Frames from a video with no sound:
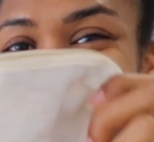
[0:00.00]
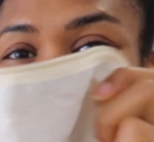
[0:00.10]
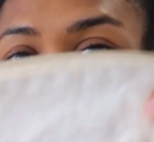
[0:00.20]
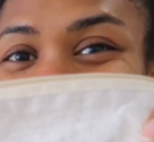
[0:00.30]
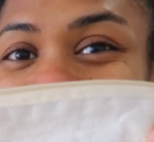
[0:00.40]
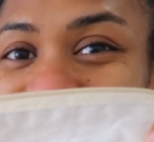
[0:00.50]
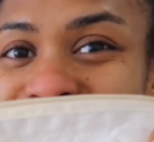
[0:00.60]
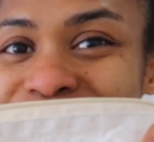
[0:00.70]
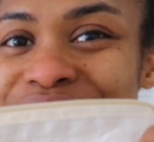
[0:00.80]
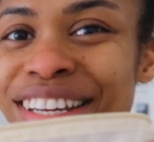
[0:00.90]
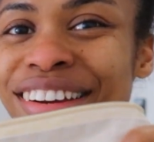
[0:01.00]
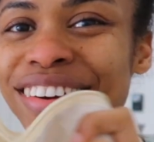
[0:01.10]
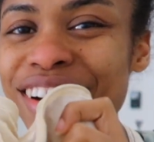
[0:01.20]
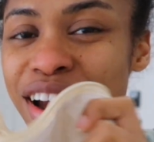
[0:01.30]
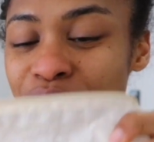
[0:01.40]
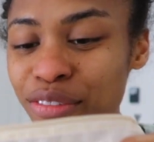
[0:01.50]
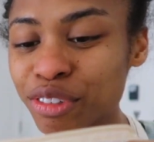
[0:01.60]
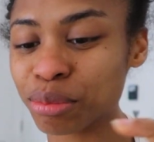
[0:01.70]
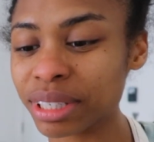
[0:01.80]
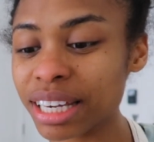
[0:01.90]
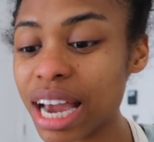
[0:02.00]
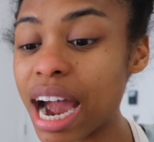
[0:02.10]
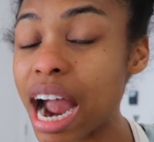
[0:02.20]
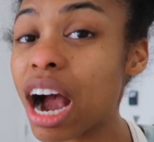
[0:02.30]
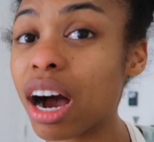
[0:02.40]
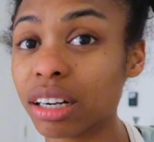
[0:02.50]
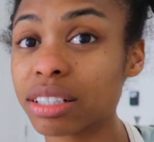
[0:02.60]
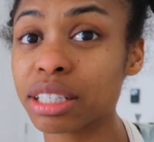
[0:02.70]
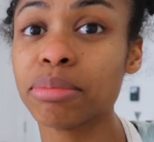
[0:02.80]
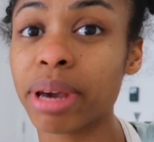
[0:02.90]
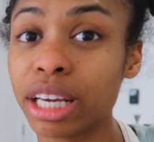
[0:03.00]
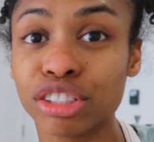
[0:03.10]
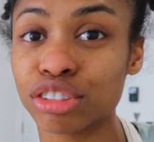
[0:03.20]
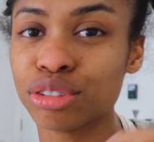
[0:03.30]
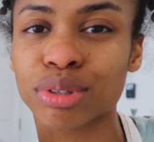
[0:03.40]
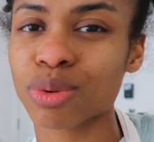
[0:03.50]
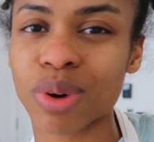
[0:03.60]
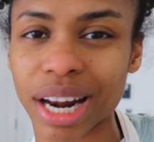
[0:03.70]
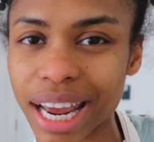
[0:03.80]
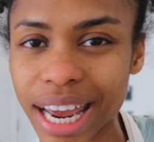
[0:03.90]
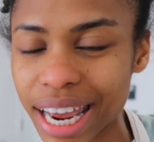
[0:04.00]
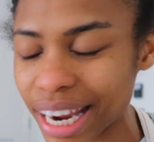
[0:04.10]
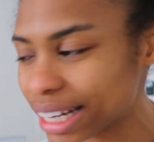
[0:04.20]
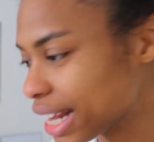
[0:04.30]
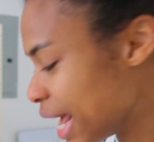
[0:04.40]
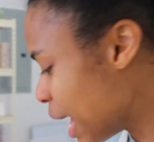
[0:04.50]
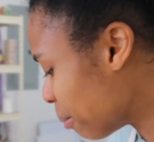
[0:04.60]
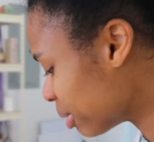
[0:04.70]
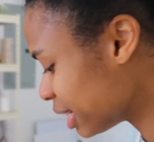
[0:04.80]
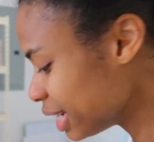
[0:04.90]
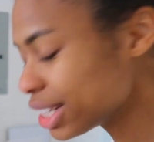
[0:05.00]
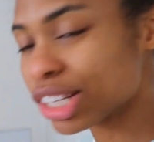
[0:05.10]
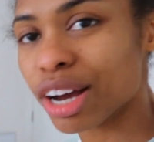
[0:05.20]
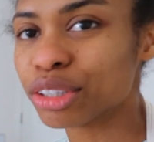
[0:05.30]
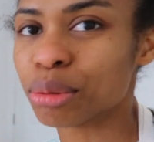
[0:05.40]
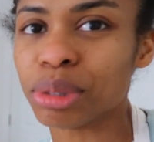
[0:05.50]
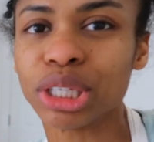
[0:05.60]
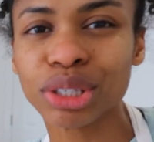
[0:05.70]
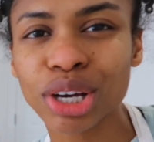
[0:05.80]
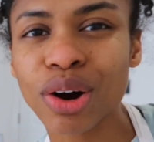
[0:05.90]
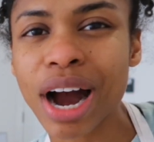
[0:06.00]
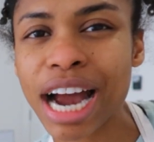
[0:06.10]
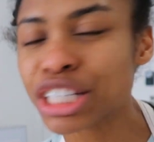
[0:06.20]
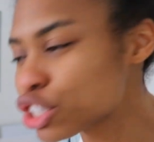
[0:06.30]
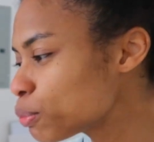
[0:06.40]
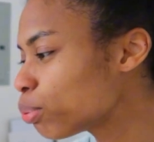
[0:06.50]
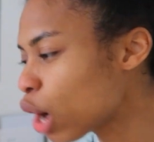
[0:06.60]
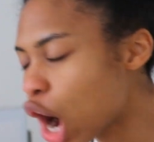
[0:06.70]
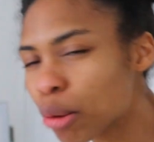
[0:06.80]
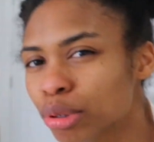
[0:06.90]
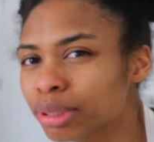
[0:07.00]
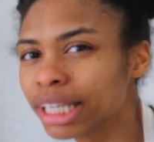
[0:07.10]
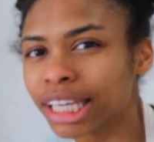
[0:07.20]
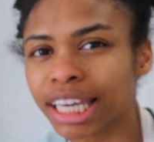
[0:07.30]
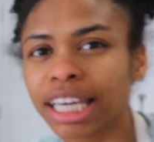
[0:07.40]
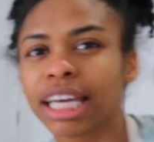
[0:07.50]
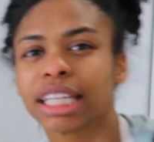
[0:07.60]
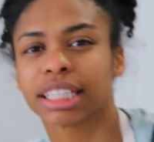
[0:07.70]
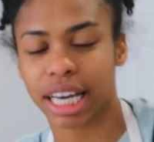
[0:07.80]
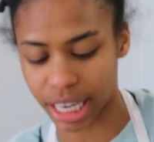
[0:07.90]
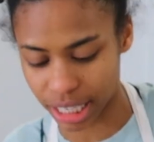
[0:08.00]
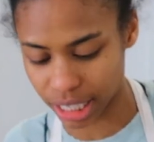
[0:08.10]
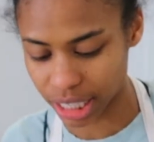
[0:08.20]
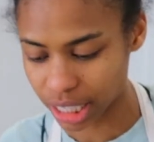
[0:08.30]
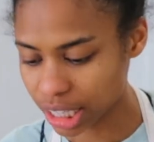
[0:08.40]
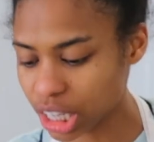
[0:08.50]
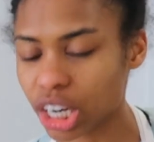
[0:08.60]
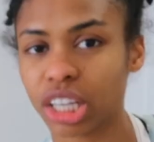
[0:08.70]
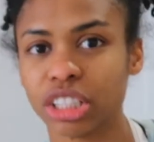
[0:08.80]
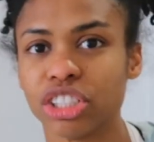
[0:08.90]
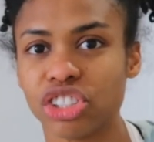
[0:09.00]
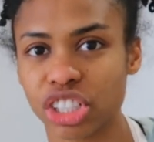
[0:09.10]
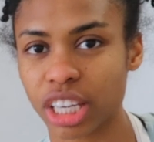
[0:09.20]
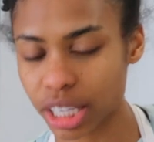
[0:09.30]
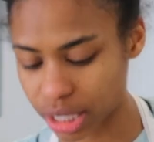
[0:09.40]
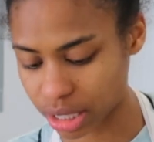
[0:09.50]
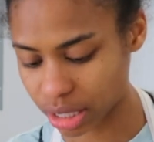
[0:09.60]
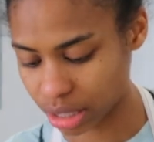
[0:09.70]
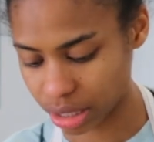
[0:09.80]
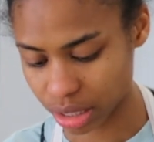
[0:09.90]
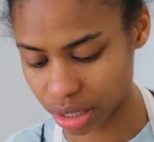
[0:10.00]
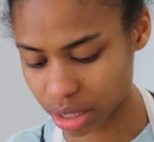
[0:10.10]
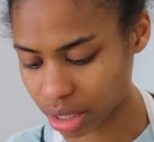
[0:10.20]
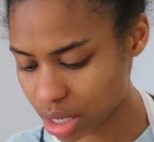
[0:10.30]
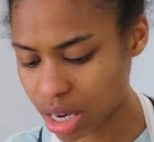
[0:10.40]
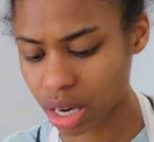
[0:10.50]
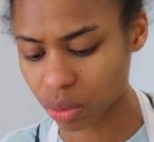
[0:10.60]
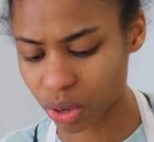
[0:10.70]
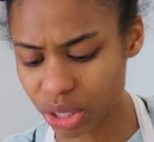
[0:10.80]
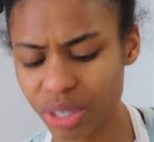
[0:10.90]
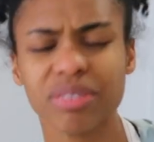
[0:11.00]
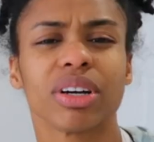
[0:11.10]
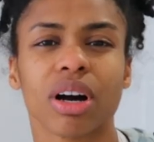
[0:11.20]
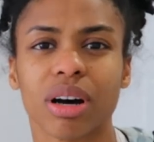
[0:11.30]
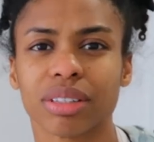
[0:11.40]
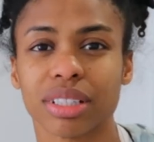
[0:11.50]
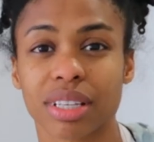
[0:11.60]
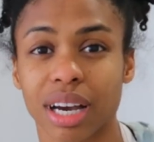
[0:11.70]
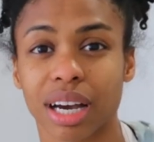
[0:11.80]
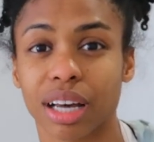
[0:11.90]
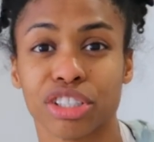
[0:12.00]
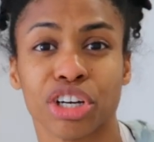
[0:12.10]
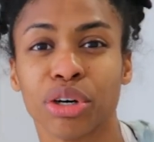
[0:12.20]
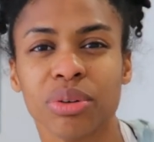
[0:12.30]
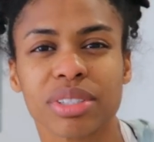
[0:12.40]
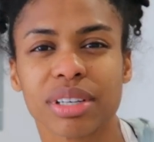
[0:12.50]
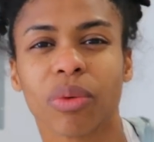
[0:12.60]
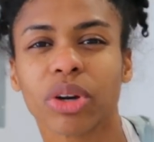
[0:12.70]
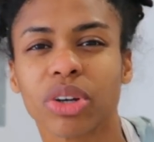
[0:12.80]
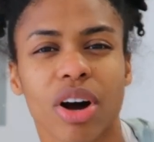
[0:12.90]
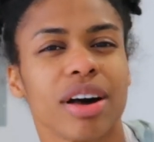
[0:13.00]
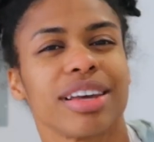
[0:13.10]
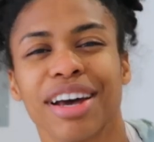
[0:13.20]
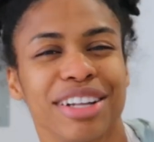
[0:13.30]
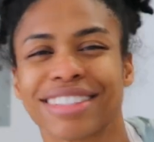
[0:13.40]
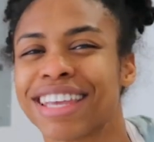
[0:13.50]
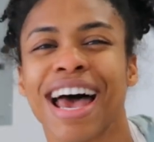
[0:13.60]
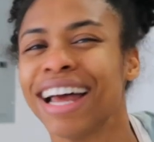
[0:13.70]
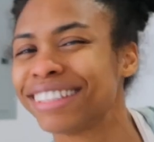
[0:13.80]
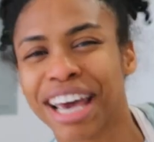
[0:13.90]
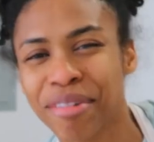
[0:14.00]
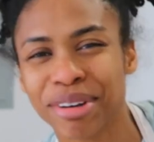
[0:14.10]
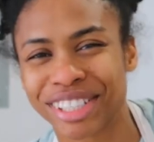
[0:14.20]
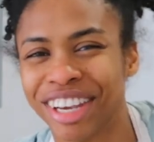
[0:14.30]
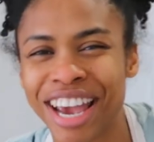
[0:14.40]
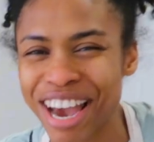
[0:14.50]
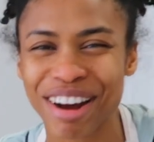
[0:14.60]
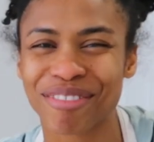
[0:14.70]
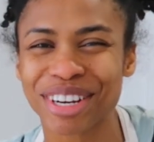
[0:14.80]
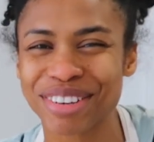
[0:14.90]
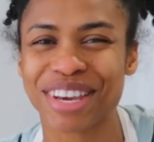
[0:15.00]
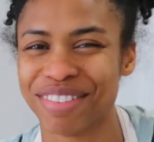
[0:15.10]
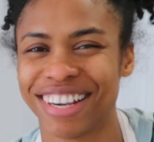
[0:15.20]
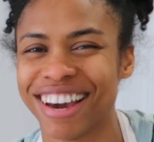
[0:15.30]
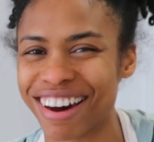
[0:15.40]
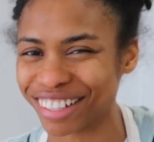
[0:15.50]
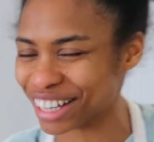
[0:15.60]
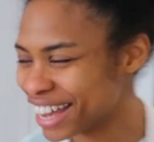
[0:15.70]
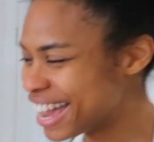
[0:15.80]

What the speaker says: did not fit in here comfortably. I honestly made do with what I had, but then it dawned on me, you know, I should probably get like a legit, what do you even call these guys? A tote? What do you call it? Tell me what do you even call it?